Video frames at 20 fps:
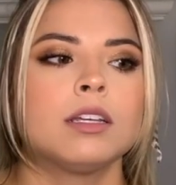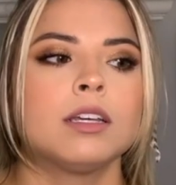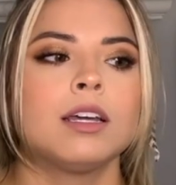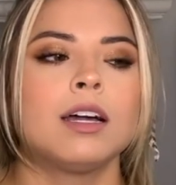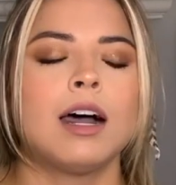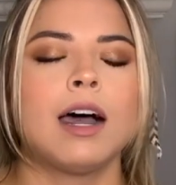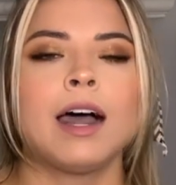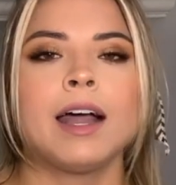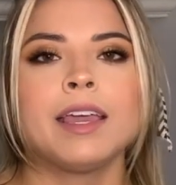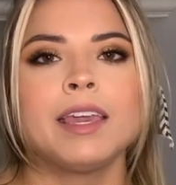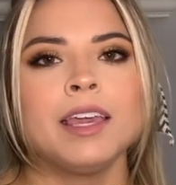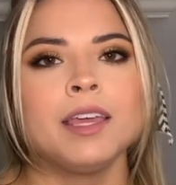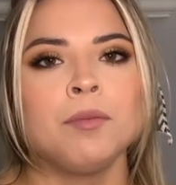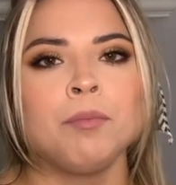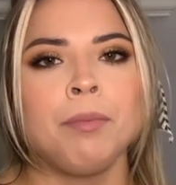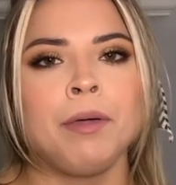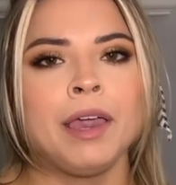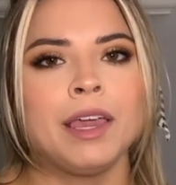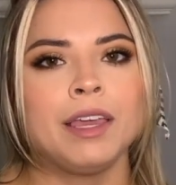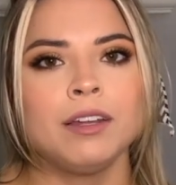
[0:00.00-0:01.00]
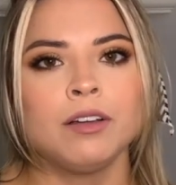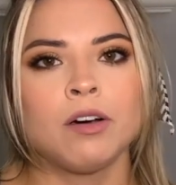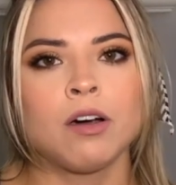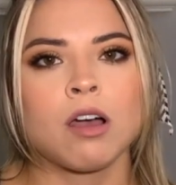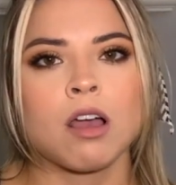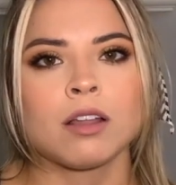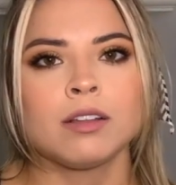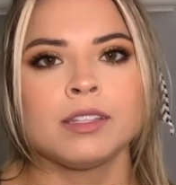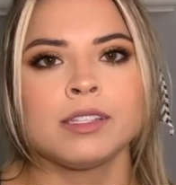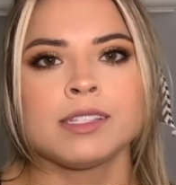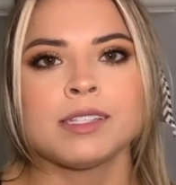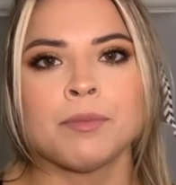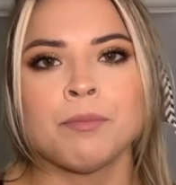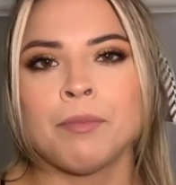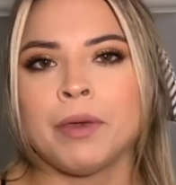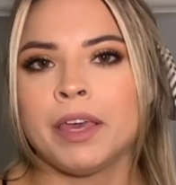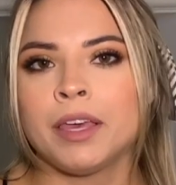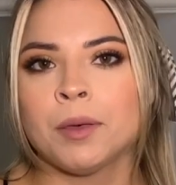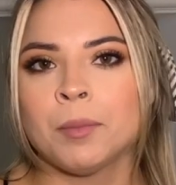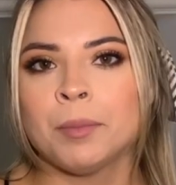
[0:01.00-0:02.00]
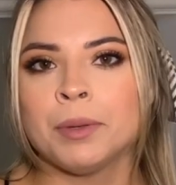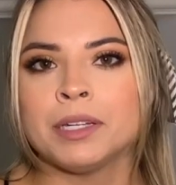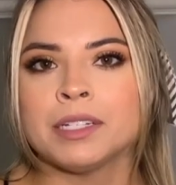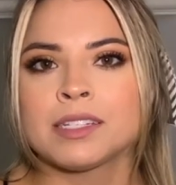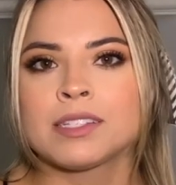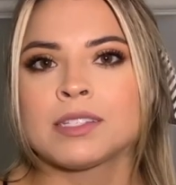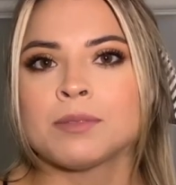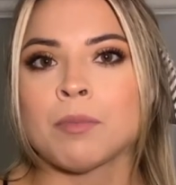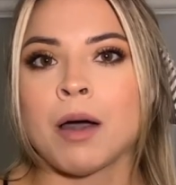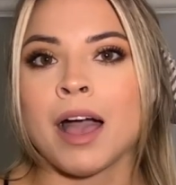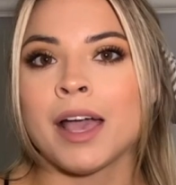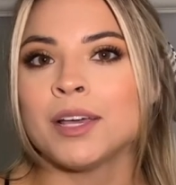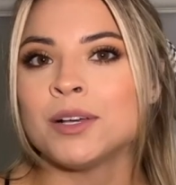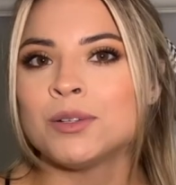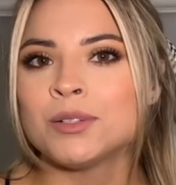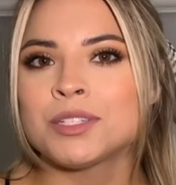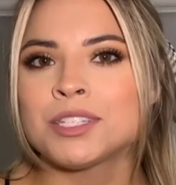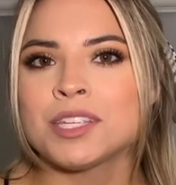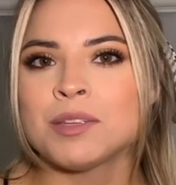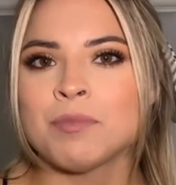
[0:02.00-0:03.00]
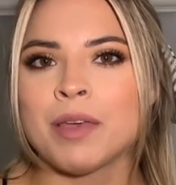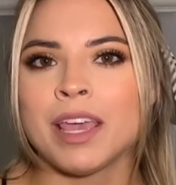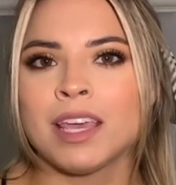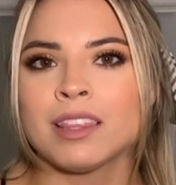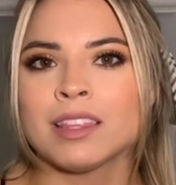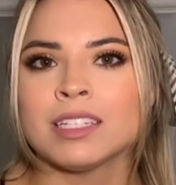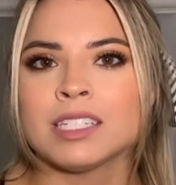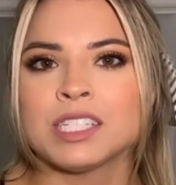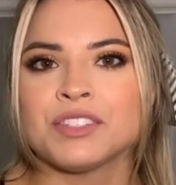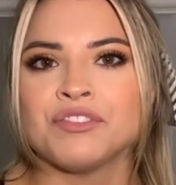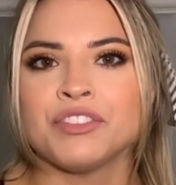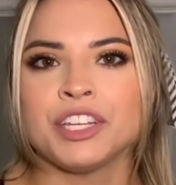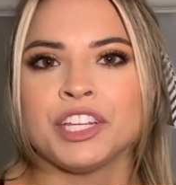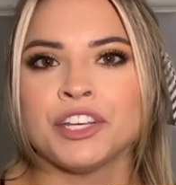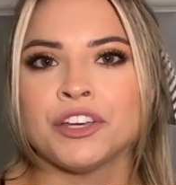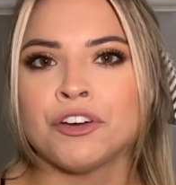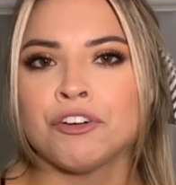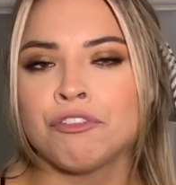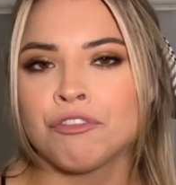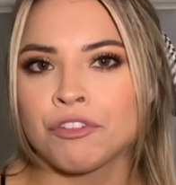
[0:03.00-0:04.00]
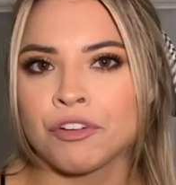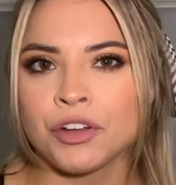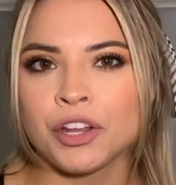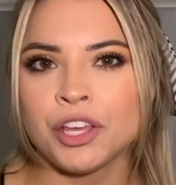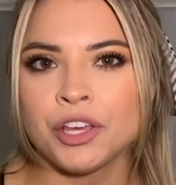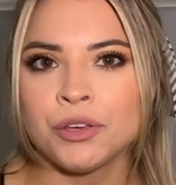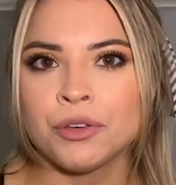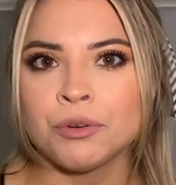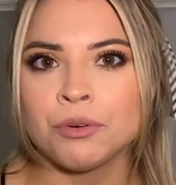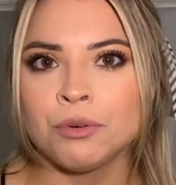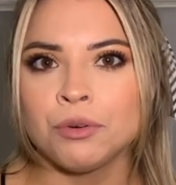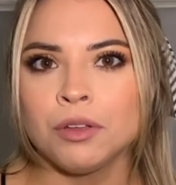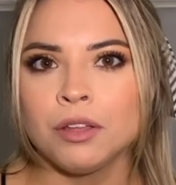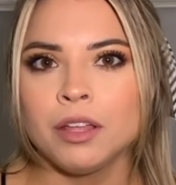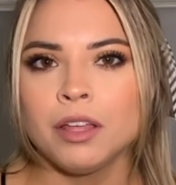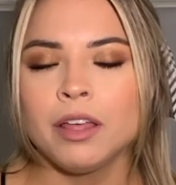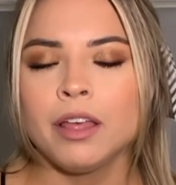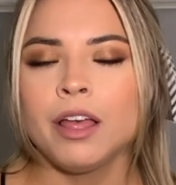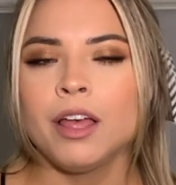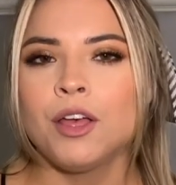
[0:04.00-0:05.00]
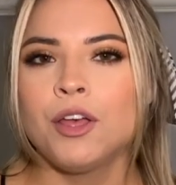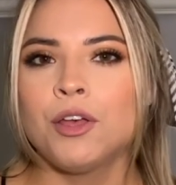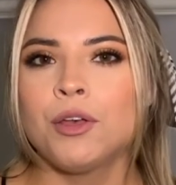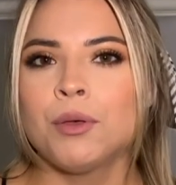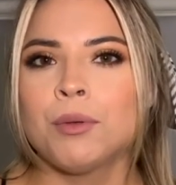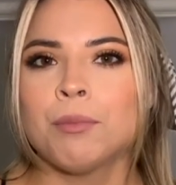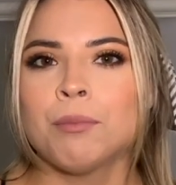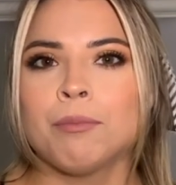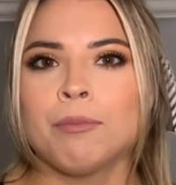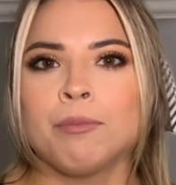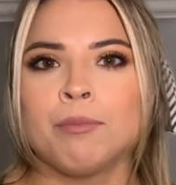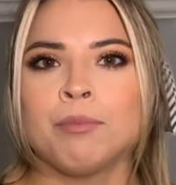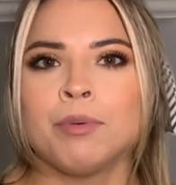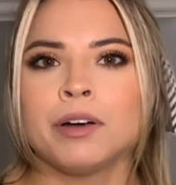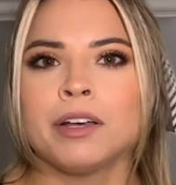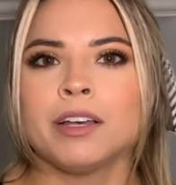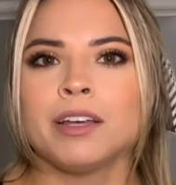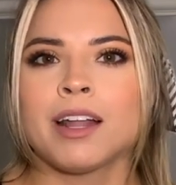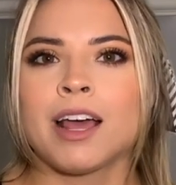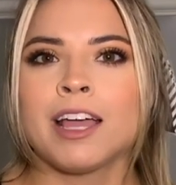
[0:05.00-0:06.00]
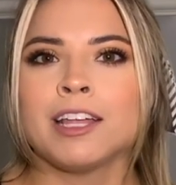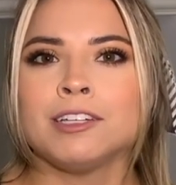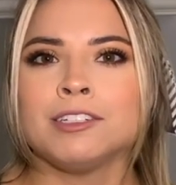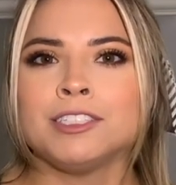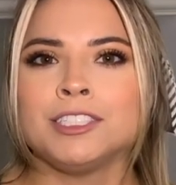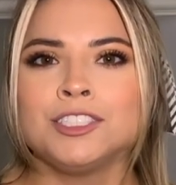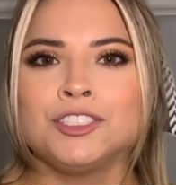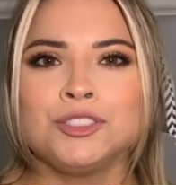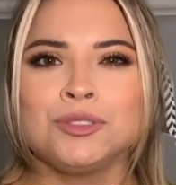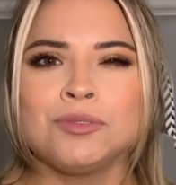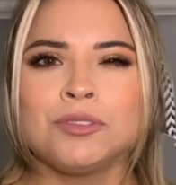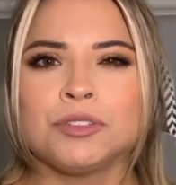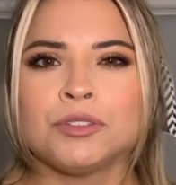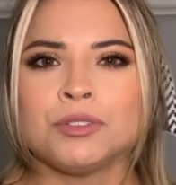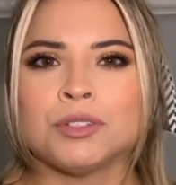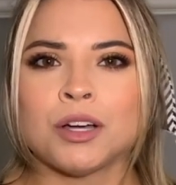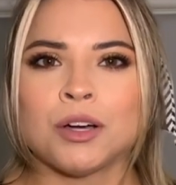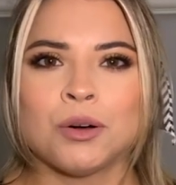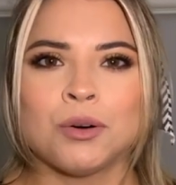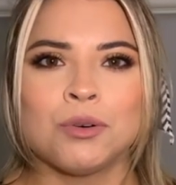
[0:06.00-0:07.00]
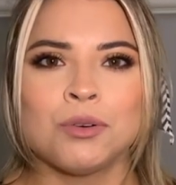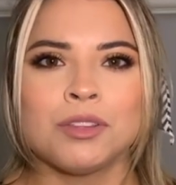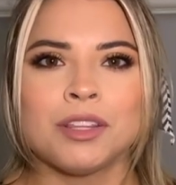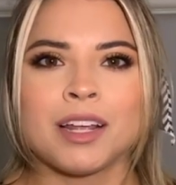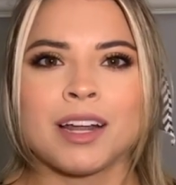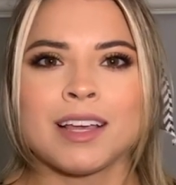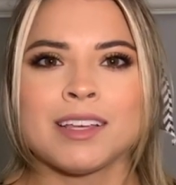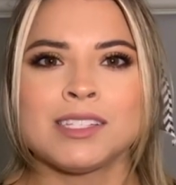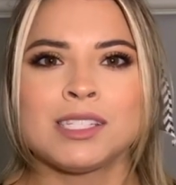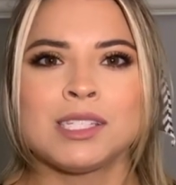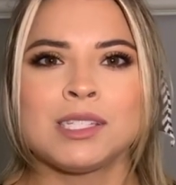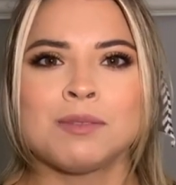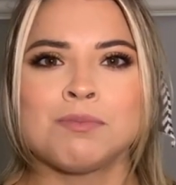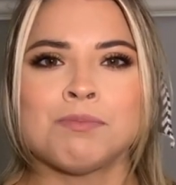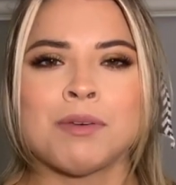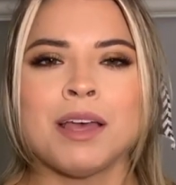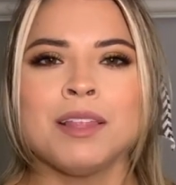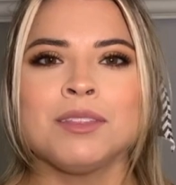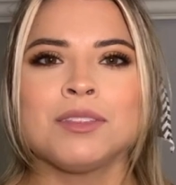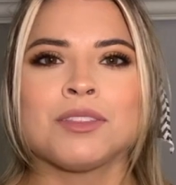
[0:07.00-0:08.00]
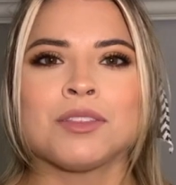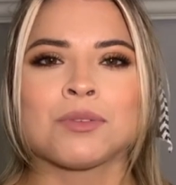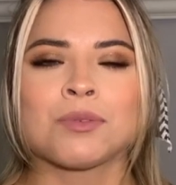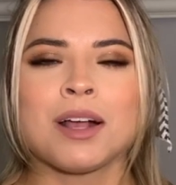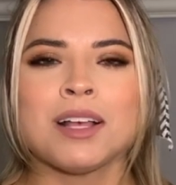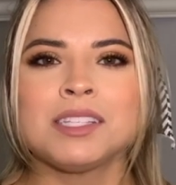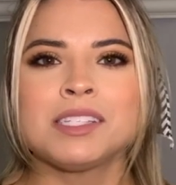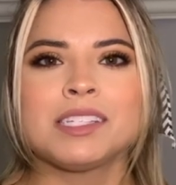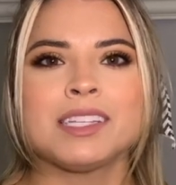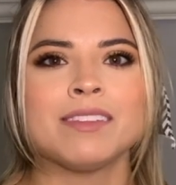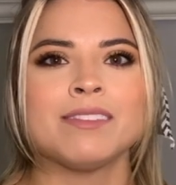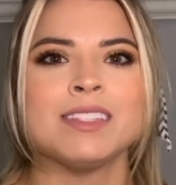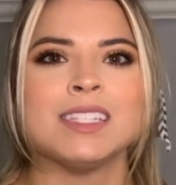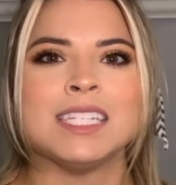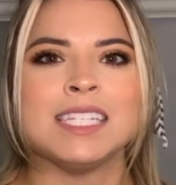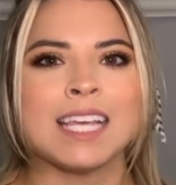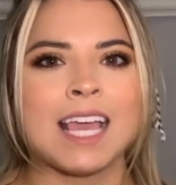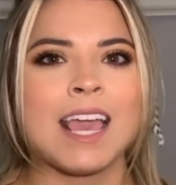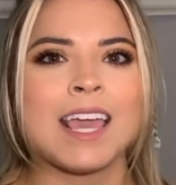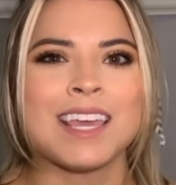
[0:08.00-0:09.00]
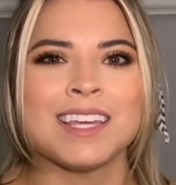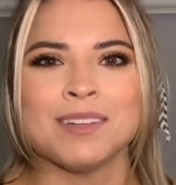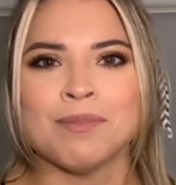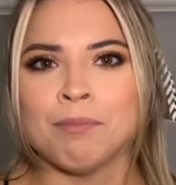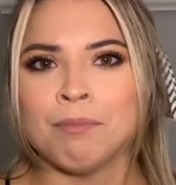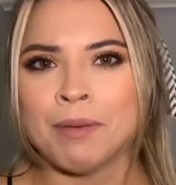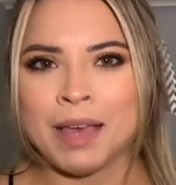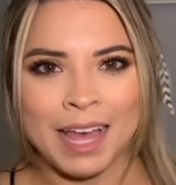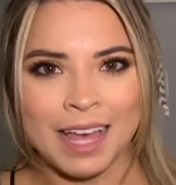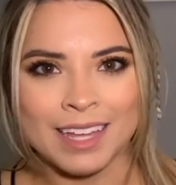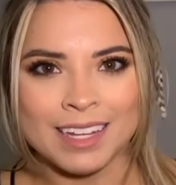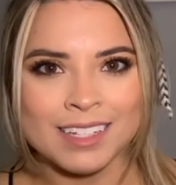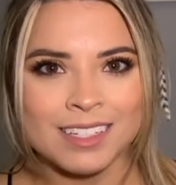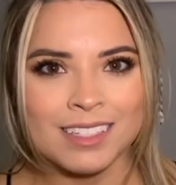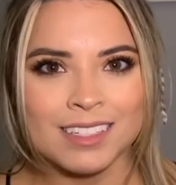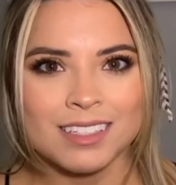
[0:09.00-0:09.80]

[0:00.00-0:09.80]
I can paint on some makeup and a smile to make this video for you, but I need you to know that I spent the rest of the day in bed.